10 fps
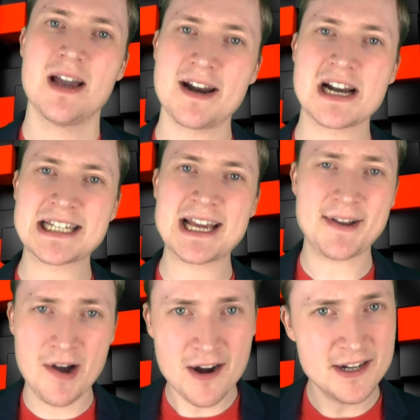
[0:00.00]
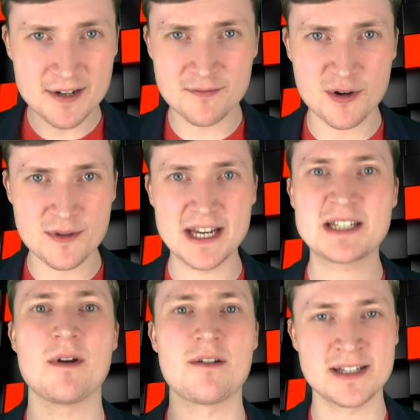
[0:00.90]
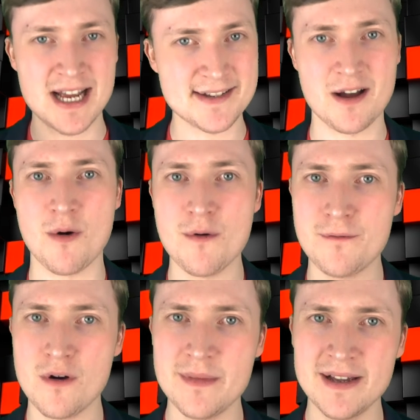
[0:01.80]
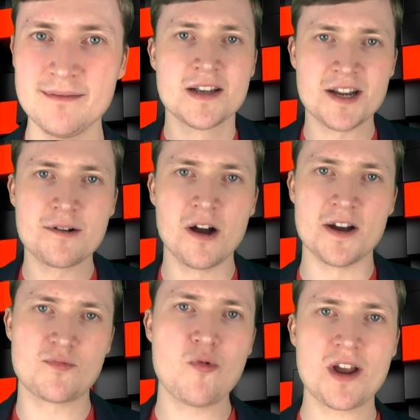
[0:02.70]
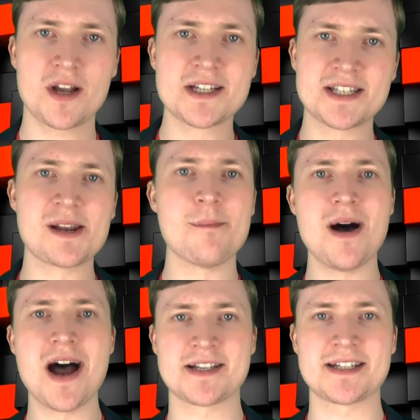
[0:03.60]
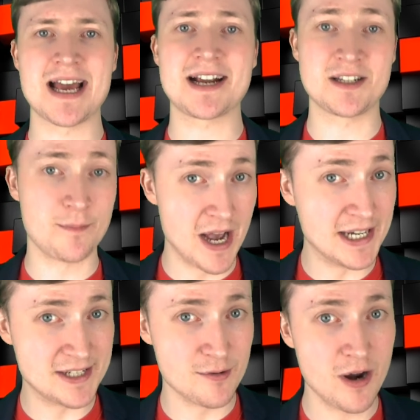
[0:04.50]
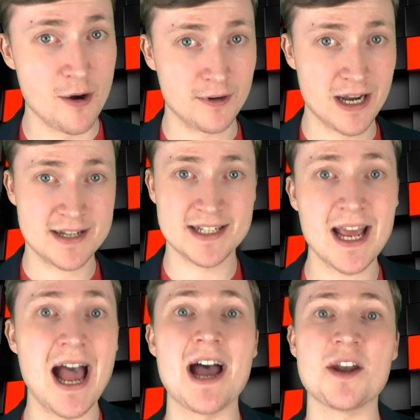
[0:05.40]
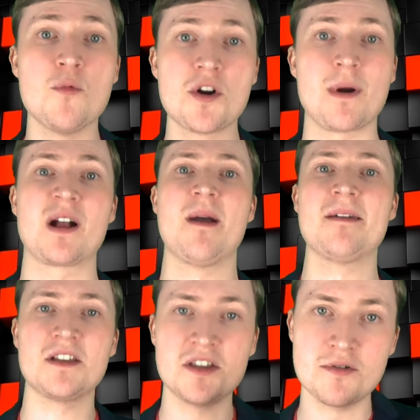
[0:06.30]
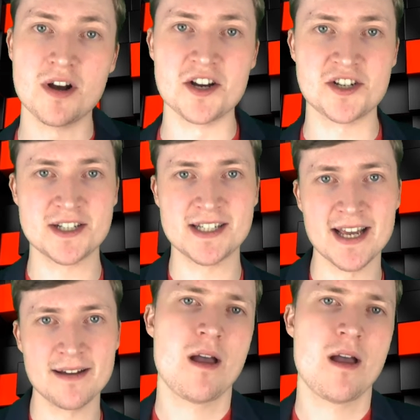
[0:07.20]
And honestly, it kind of did ruin the experience as a whole for me. So guys, would I consider Mars Attacks a personal cult classic, and would I recommend that you guys should see it?